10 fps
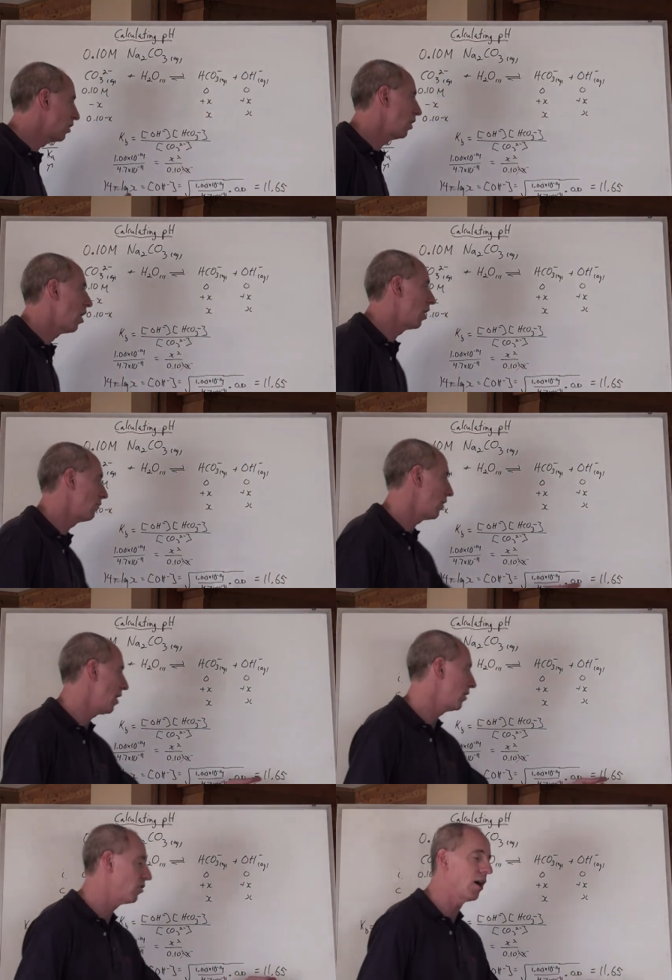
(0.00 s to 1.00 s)
the log of the
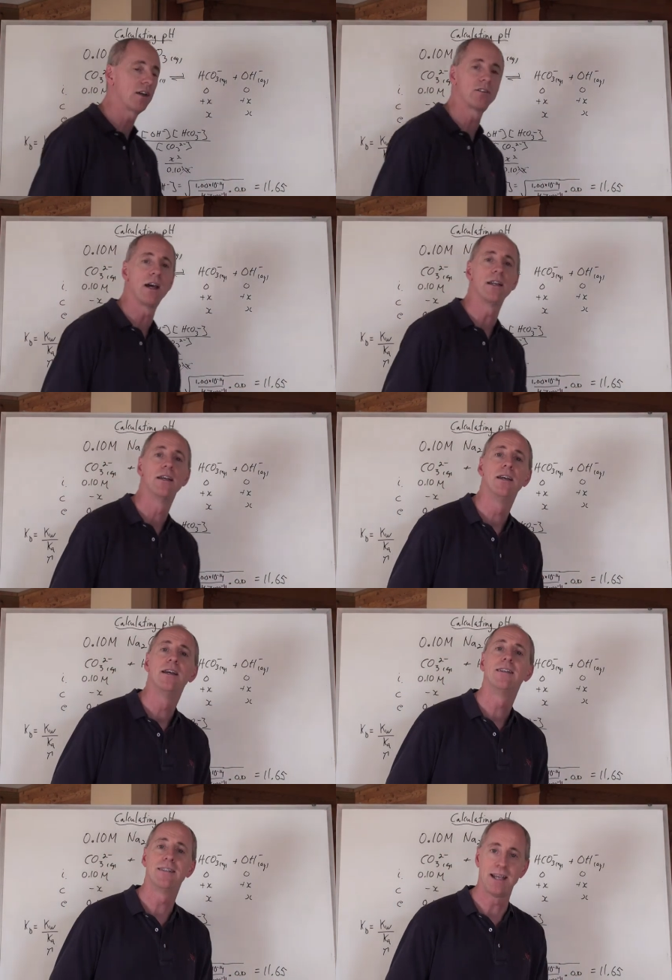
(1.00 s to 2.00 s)
hydroxide
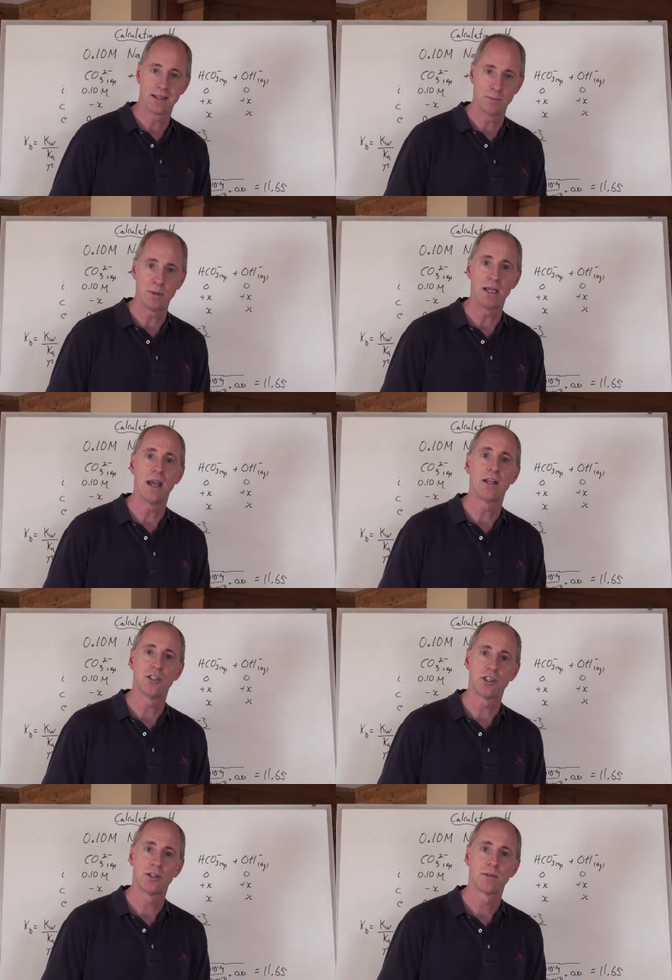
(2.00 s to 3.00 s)
to get the
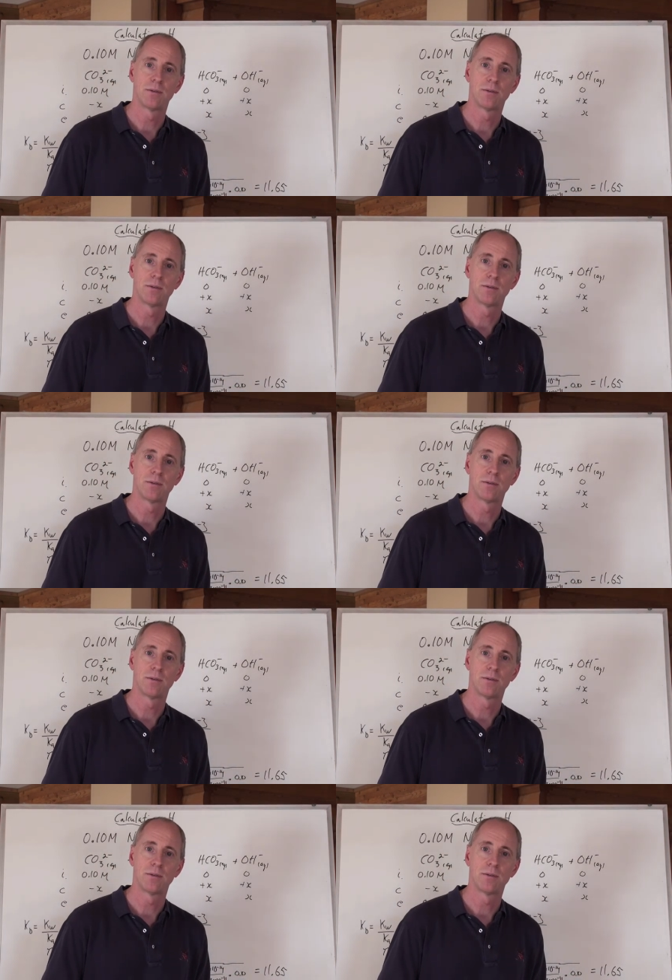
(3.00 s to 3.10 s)
pH.